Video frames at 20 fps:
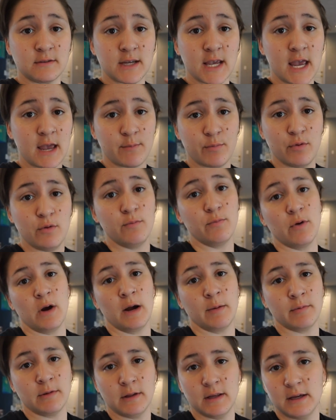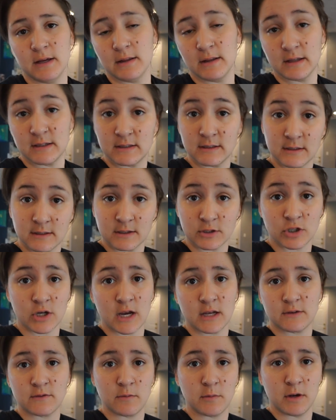can't poop properly and this is the
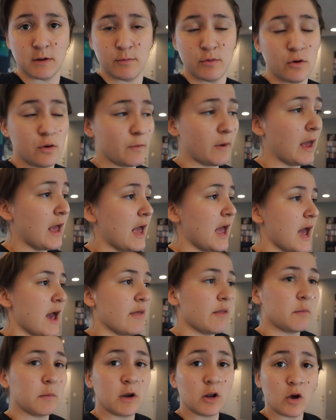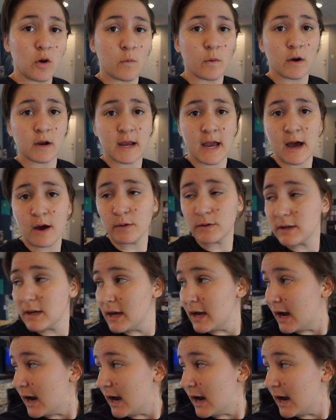chance for me to poop. And I'm gonna go work out.